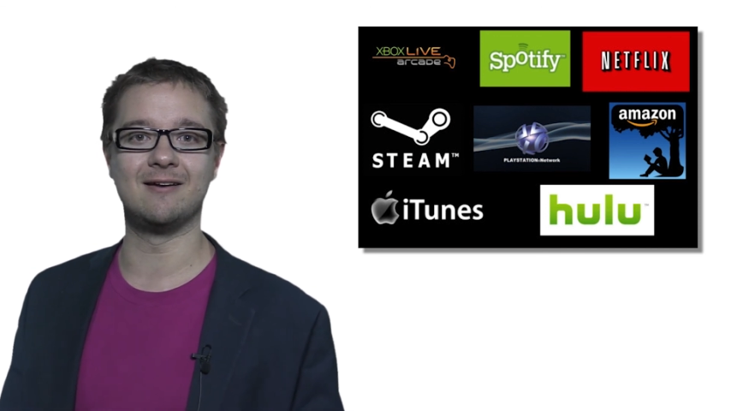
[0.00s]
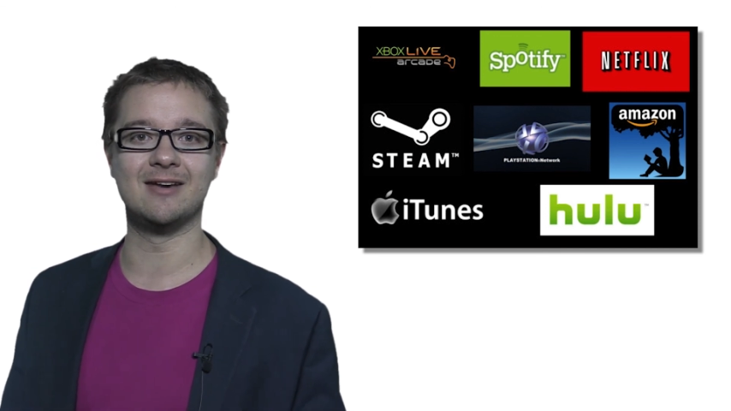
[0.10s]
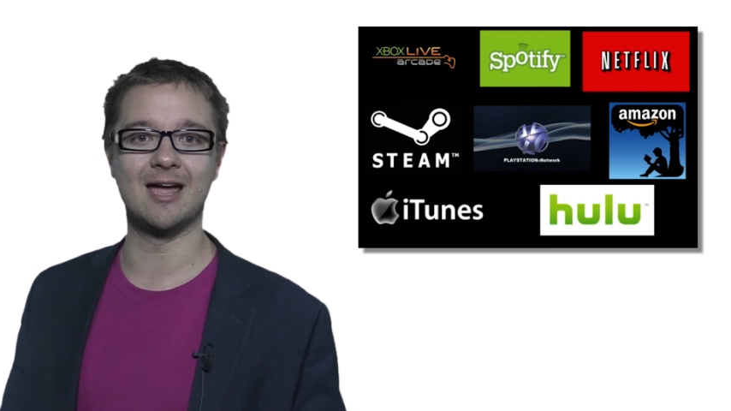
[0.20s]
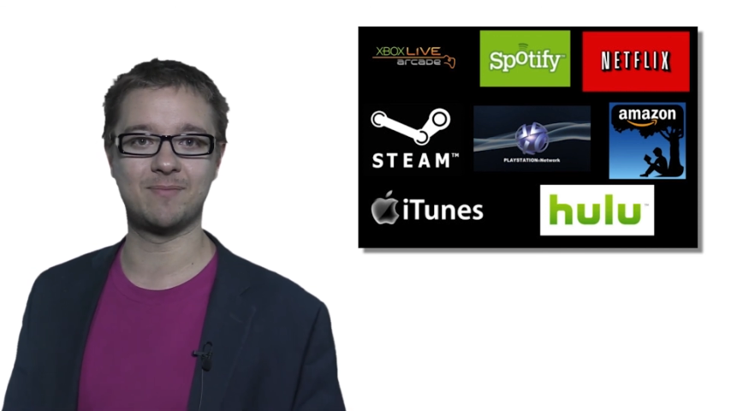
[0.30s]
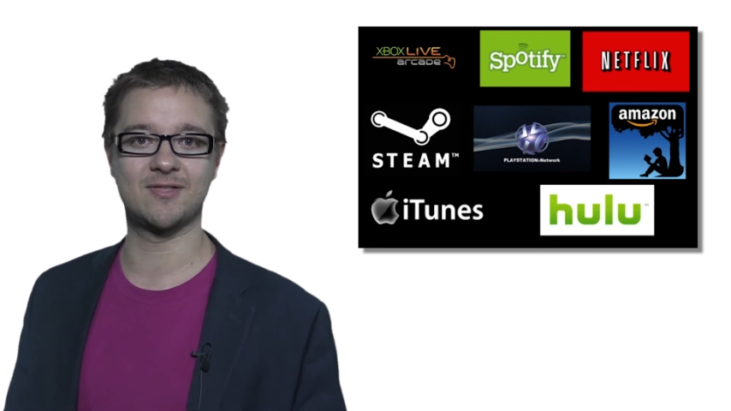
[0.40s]

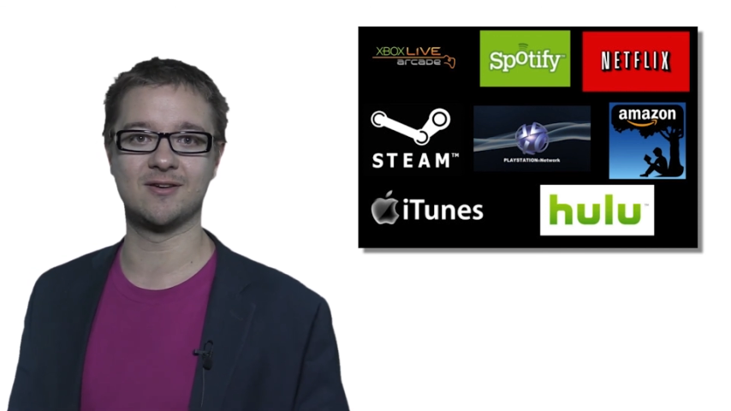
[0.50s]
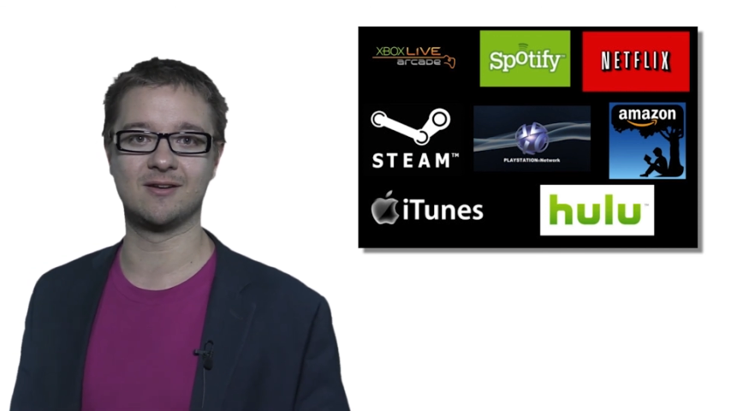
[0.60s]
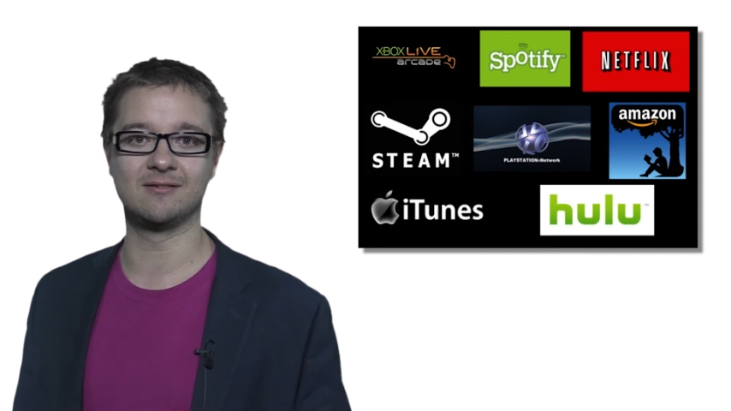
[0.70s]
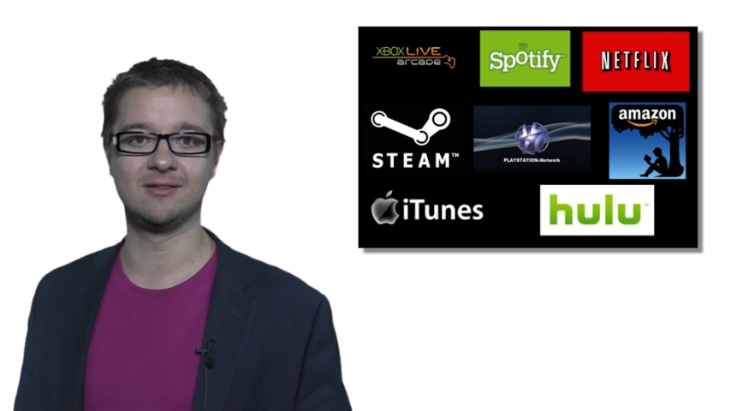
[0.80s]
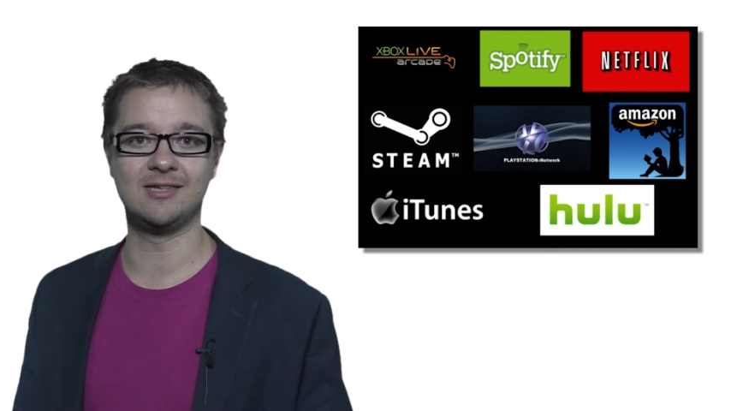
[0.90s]

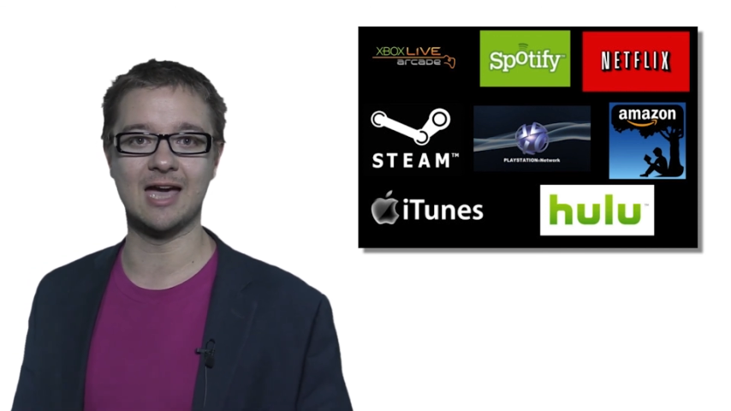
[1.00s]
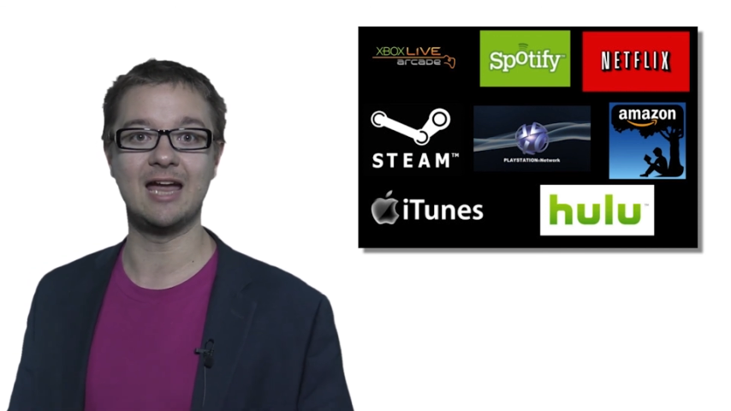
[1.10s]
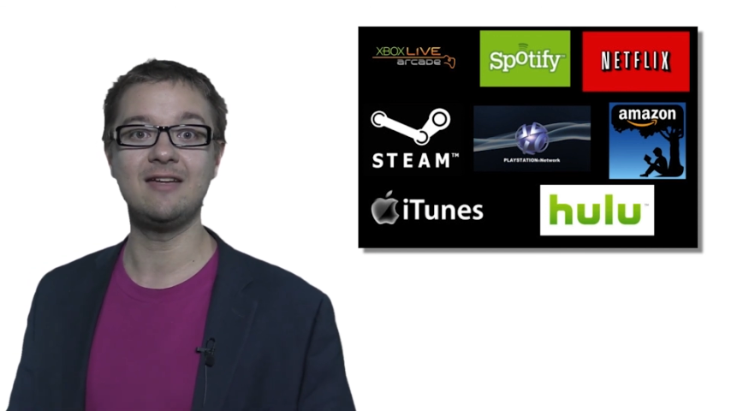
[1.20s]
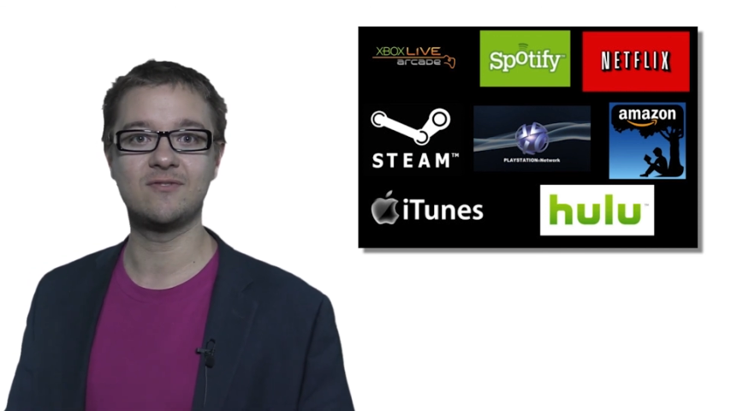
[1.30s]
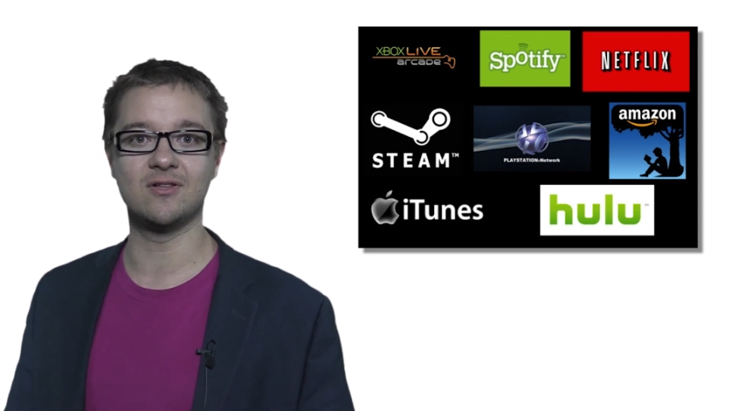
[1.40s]
Napster
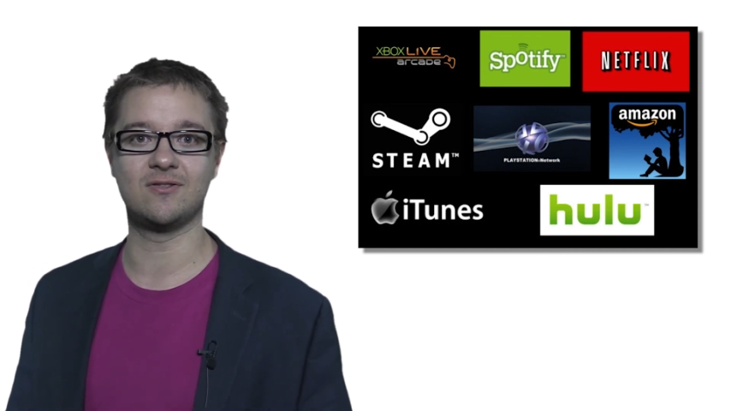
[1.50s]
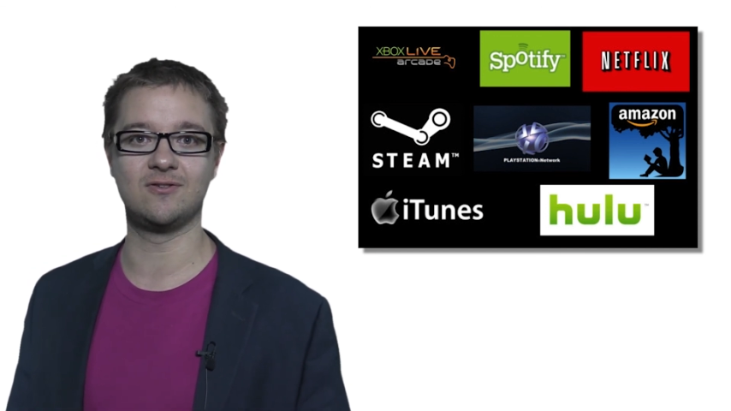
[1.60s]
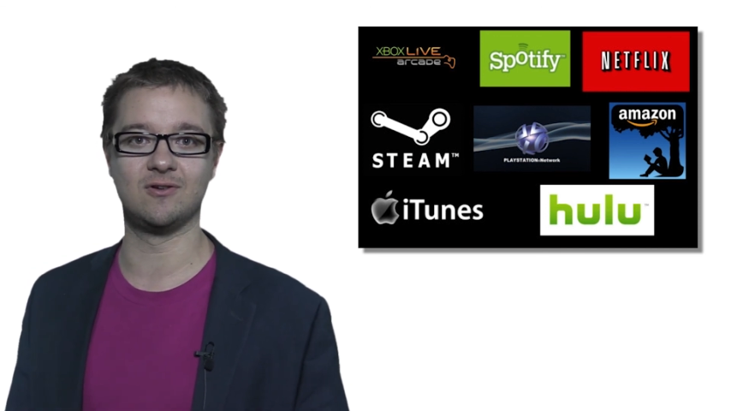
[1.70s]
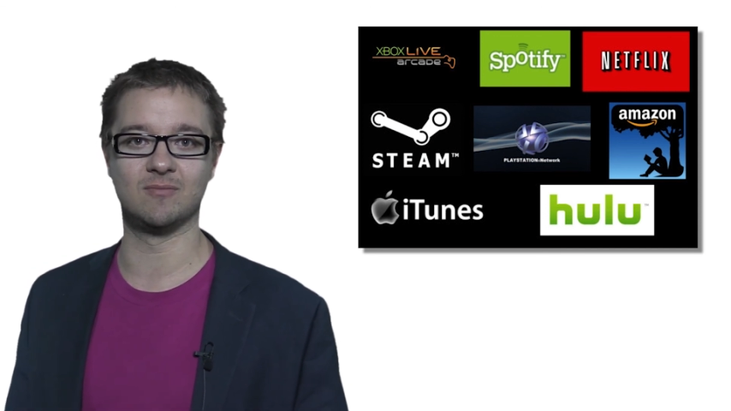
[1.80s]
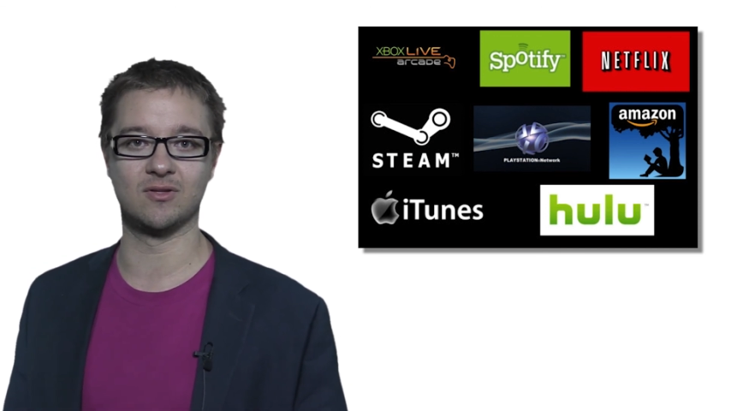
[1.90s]
gave
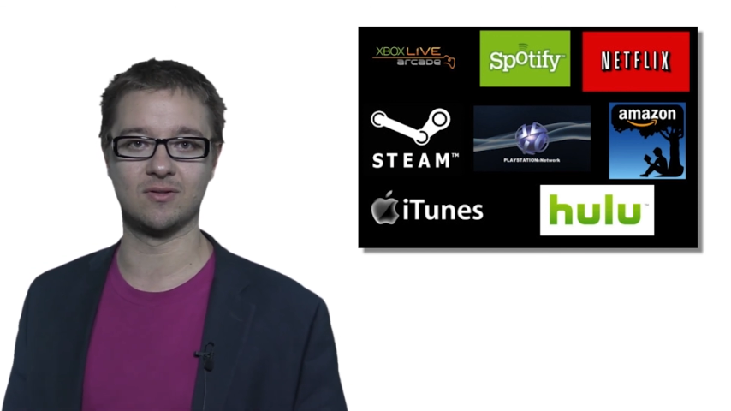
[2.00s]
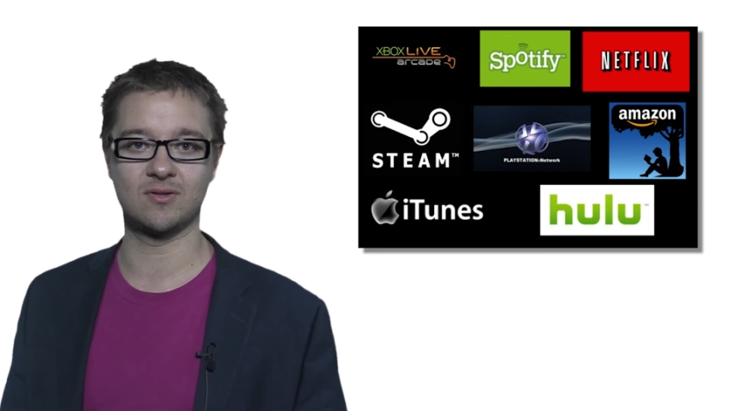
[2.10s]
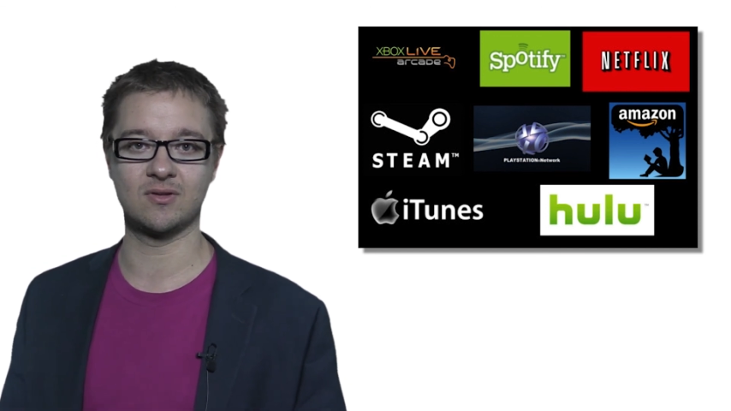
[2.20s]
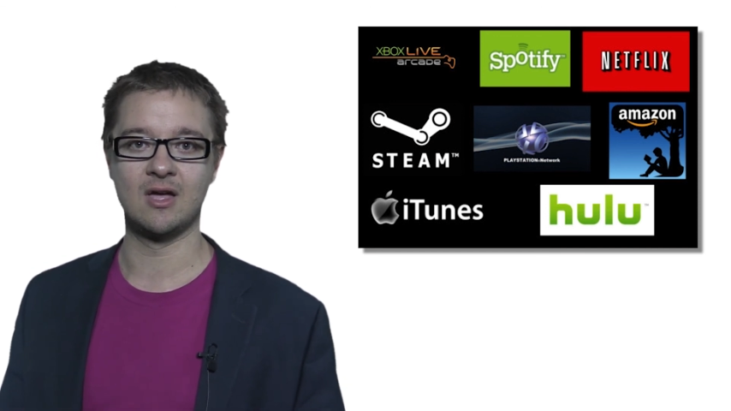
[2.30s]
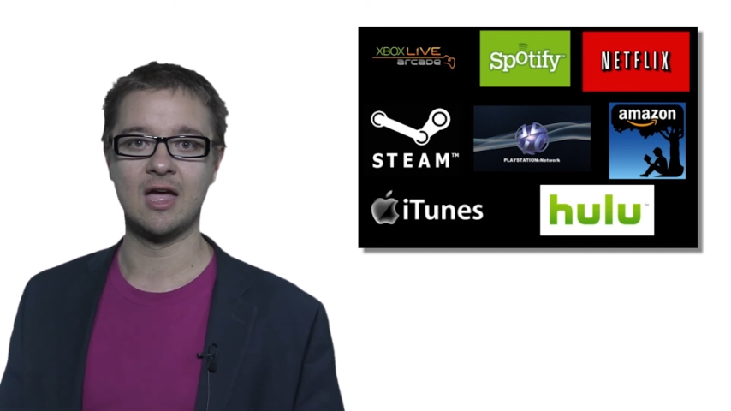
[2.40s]
consumers